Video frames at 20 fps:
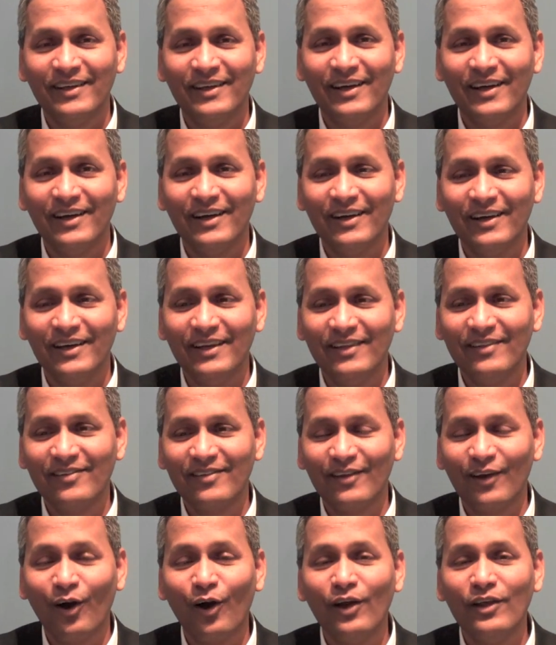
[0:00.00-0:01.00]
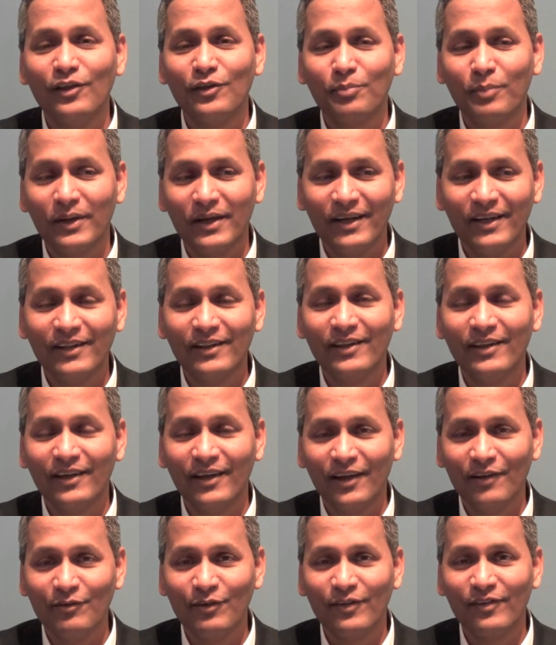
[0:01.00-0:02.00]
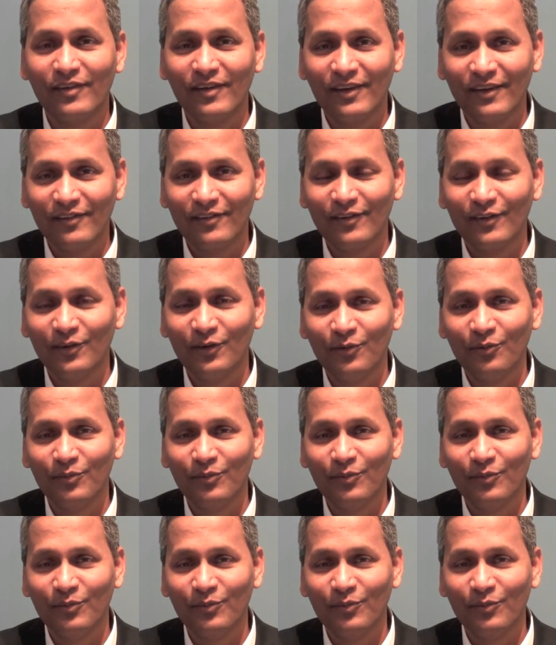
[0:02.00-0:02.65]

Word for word: Uh, it's an awe-inspiring thing, I would say. So.